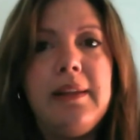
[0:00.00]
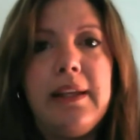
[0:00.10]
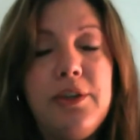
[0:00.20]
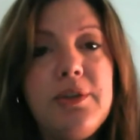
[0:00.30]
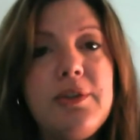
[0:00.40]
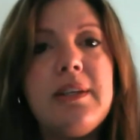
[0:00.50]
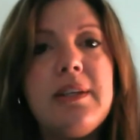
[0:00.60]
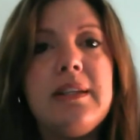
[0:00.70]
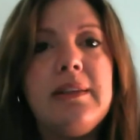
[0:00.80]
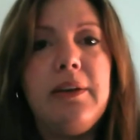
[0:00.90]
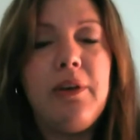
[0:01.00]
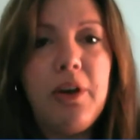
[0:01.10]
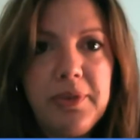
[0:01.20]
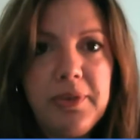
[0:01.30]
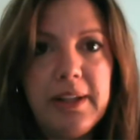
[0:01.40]
use it and they're
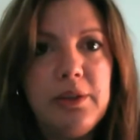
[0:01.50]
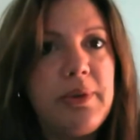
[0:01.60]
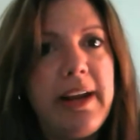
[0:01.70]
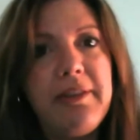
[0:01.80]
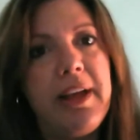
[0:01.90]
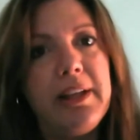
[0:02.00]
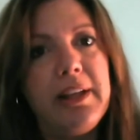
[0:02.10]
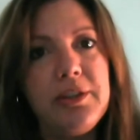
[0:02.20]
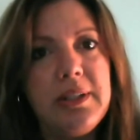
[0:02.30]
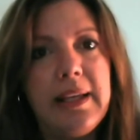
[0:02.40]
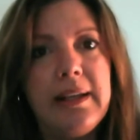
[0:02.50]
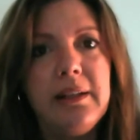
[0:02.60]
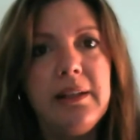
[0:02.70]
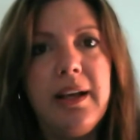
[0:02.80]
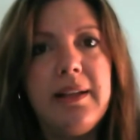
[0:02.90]
offering great value to their
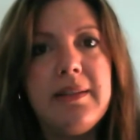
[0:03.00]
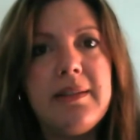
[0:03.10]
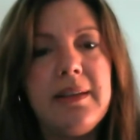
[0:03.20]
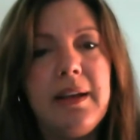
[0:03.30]
clients.